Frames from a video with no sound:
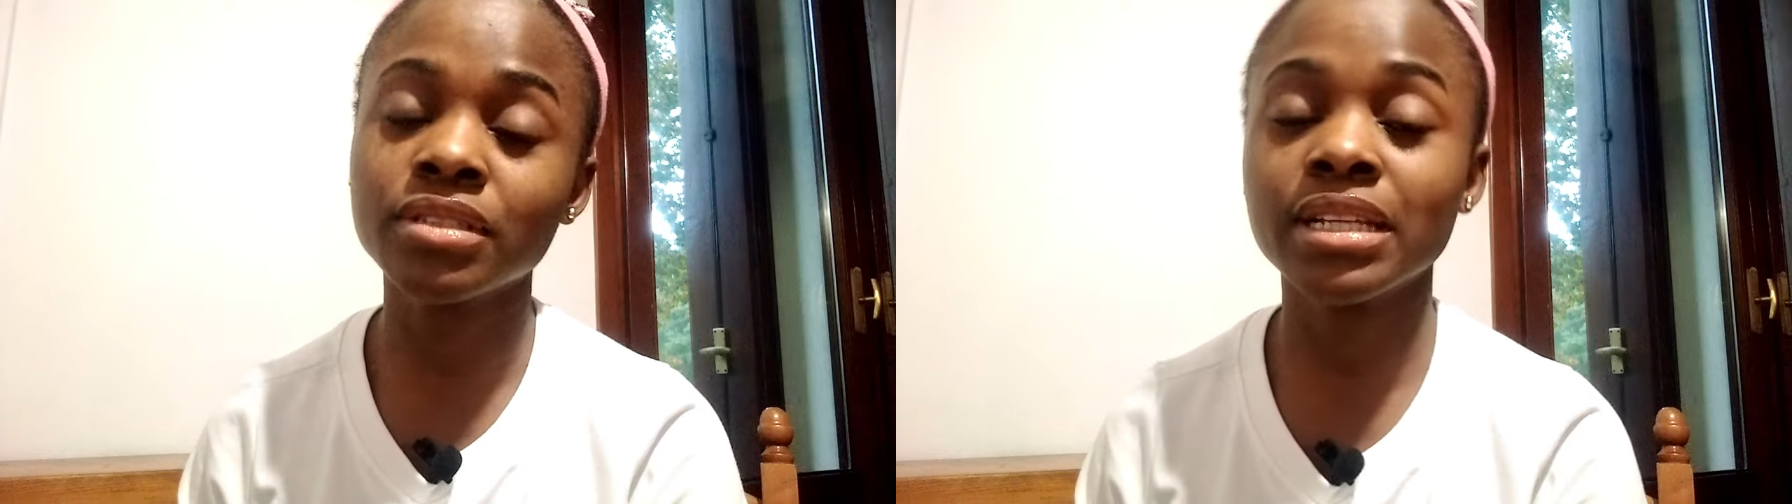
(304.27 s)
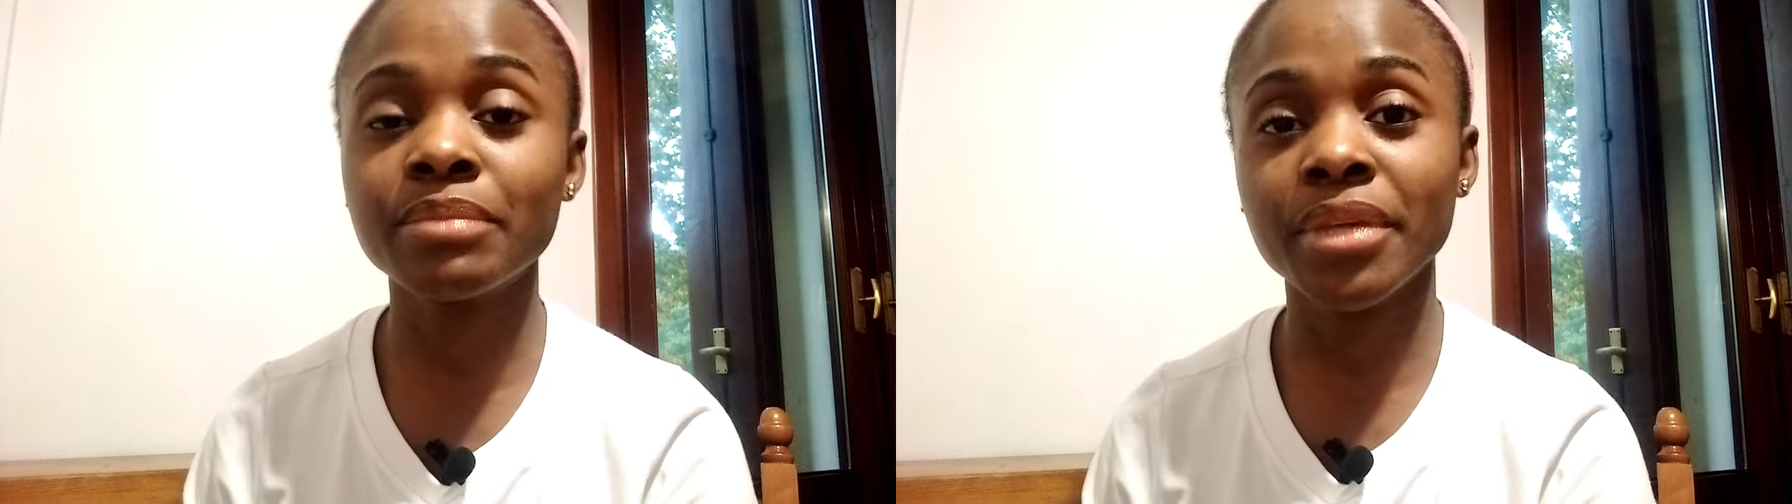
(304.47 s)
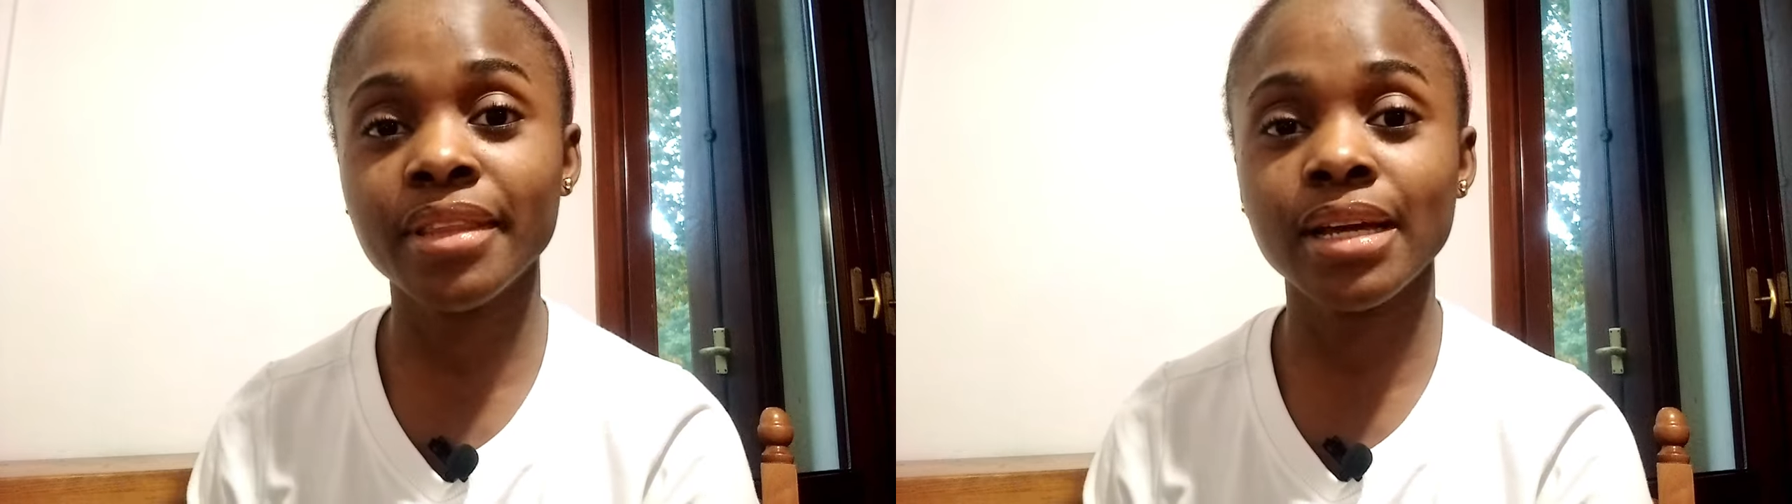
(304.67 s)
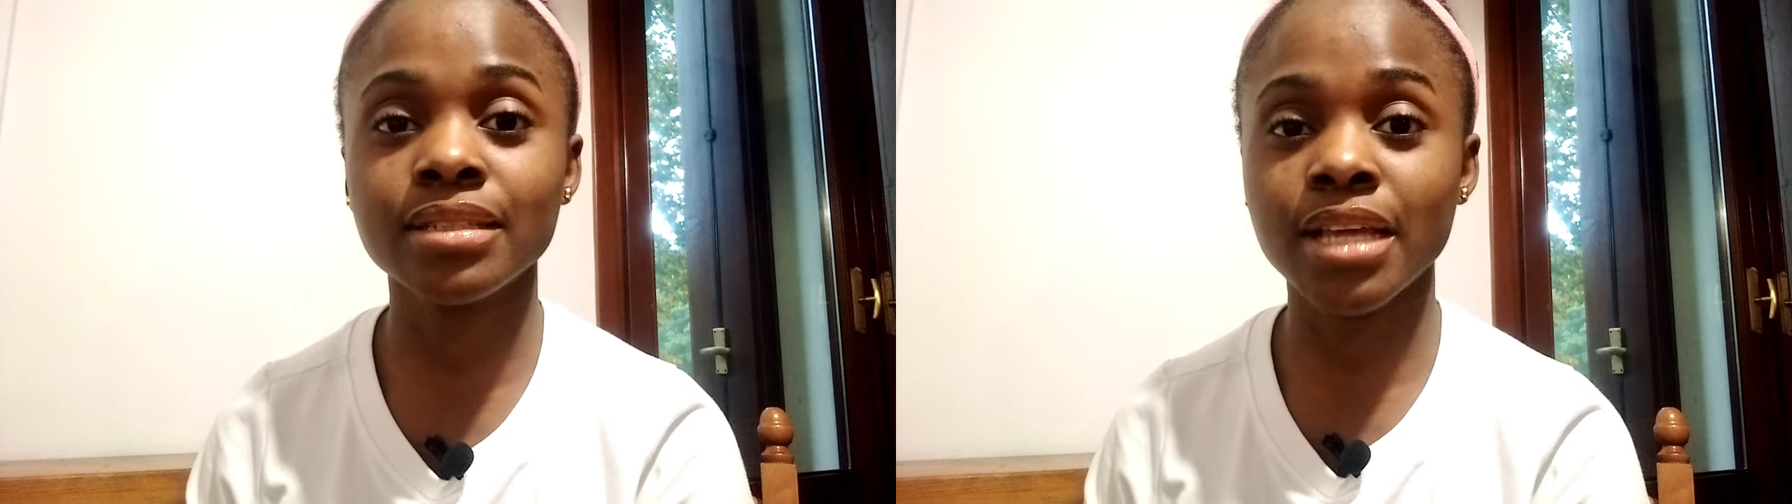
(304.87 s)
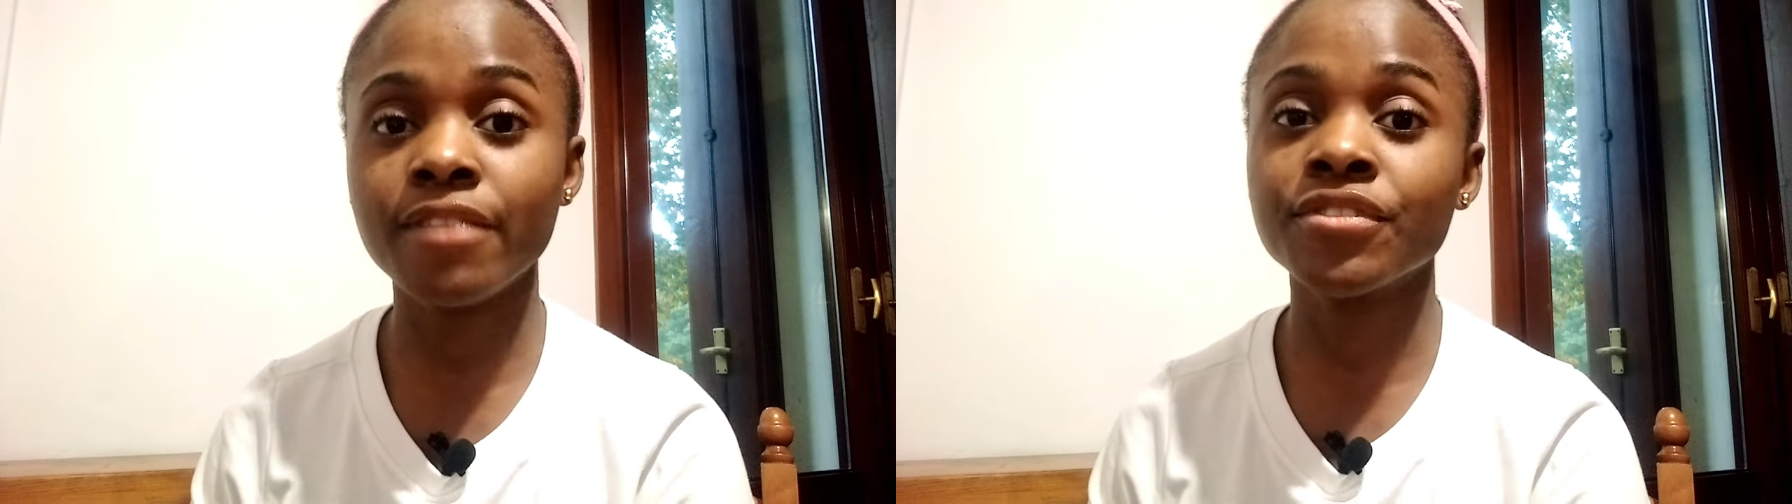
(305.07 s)
telling me that
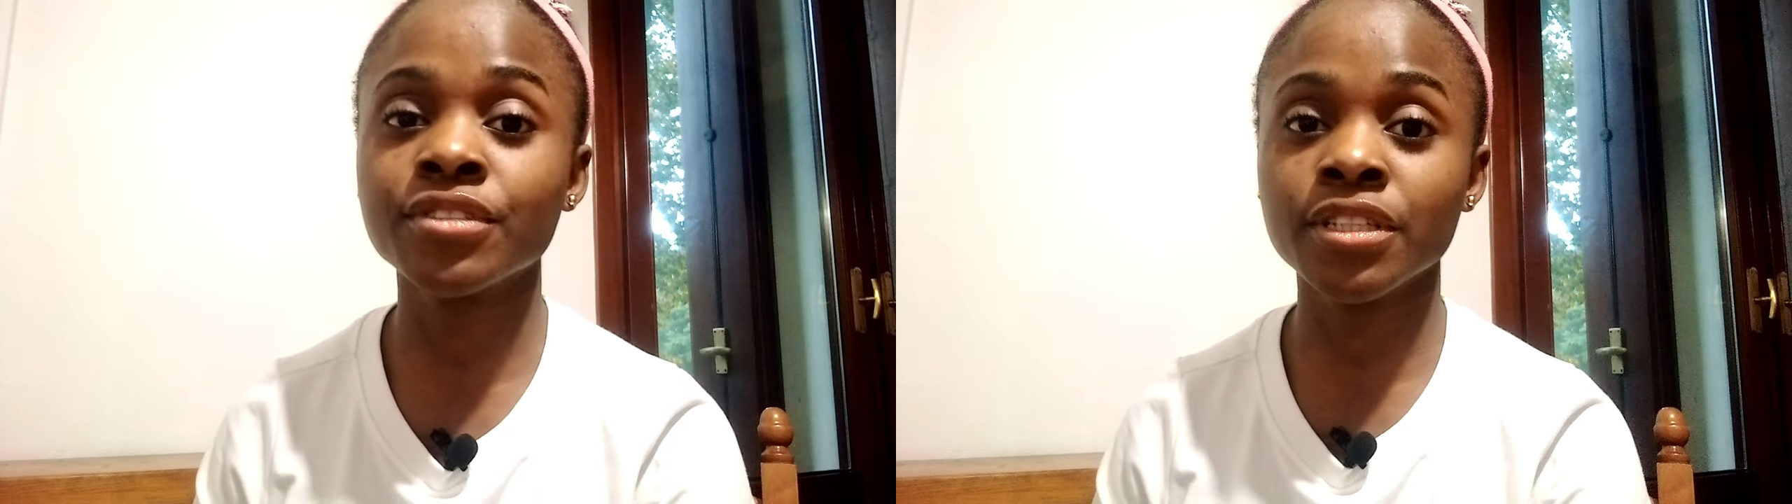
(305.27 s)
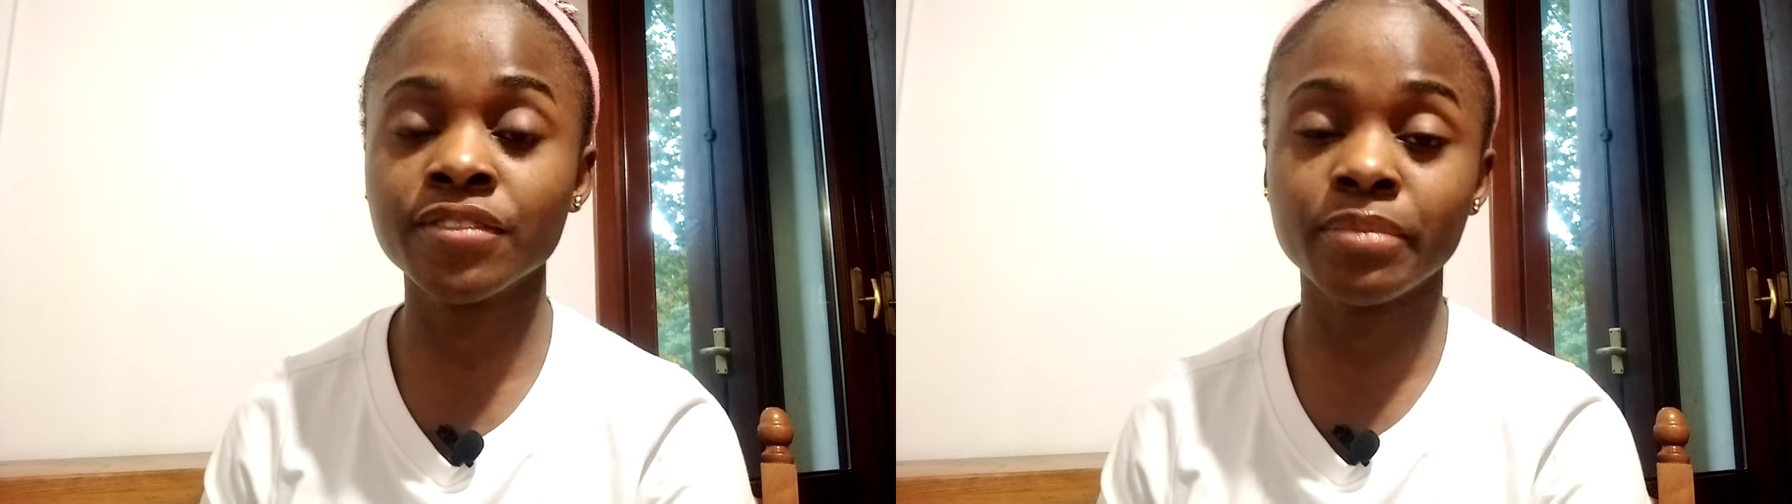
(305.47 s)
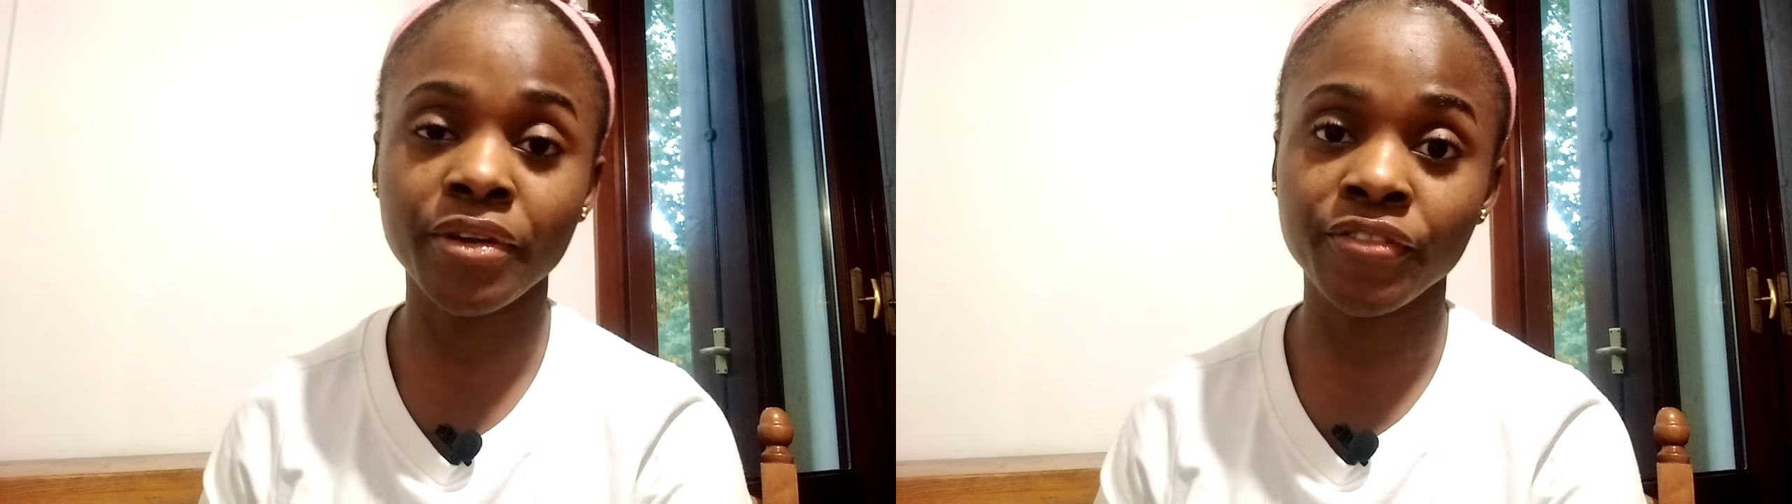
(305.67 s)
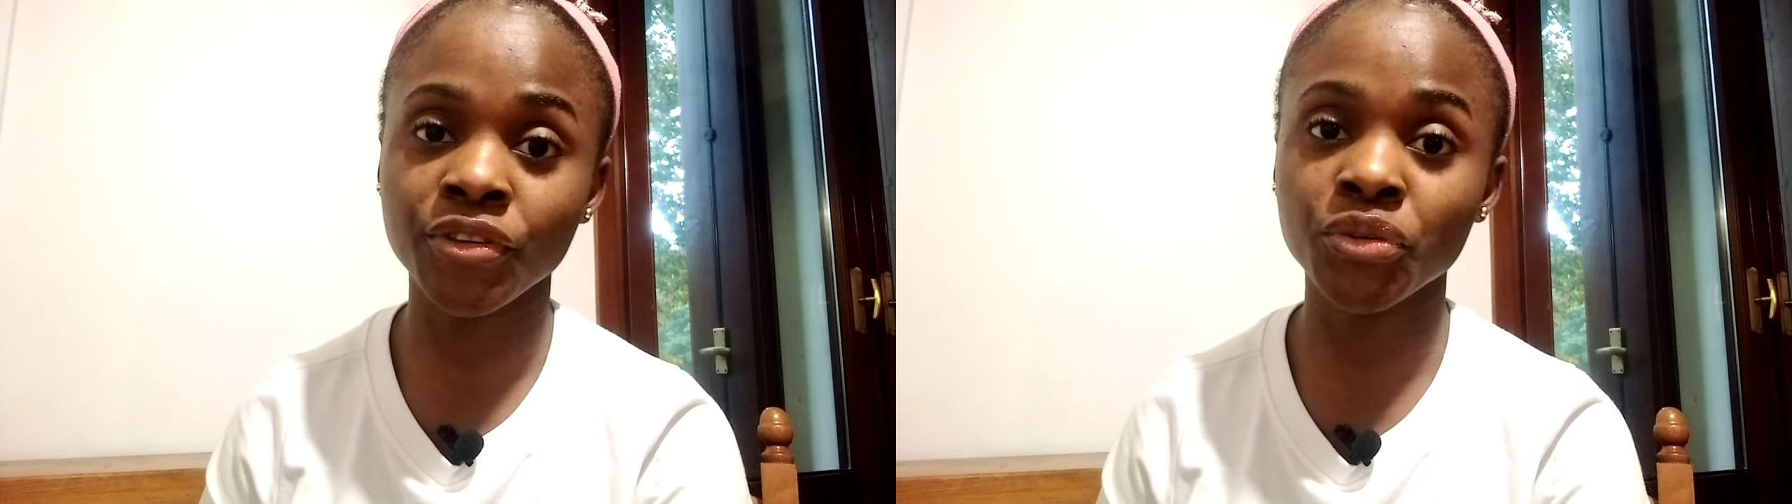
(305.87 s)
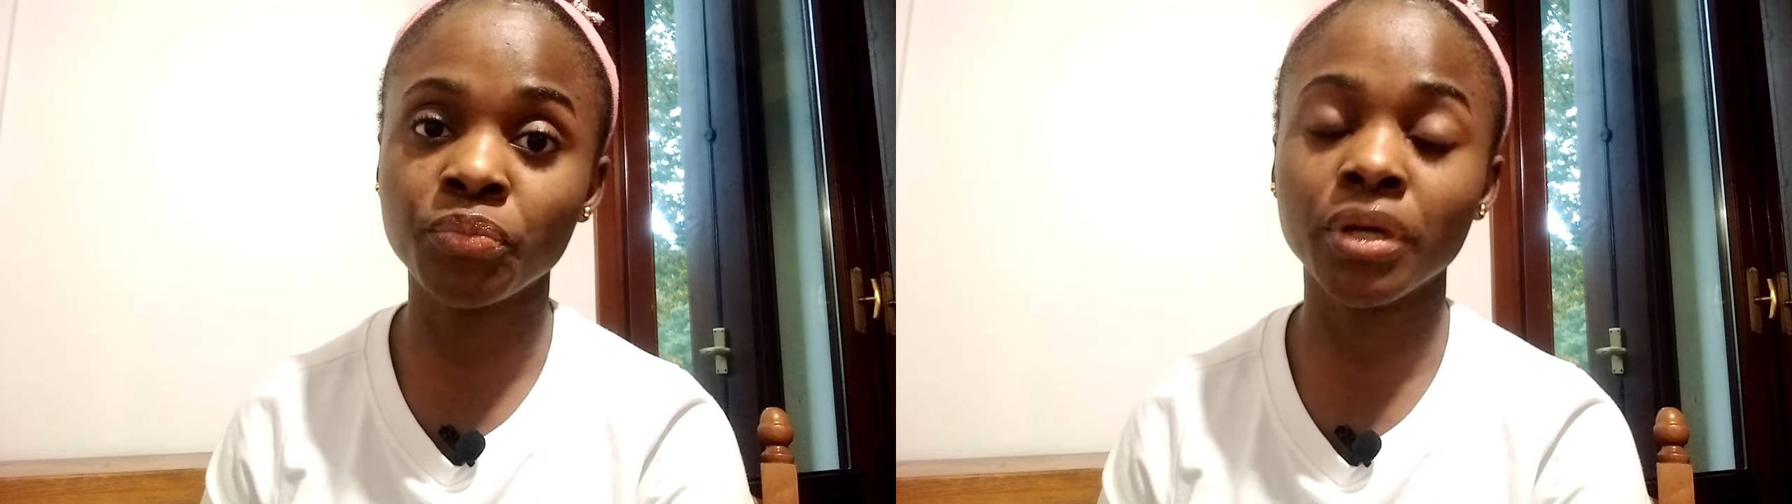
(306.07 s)
they have received my review,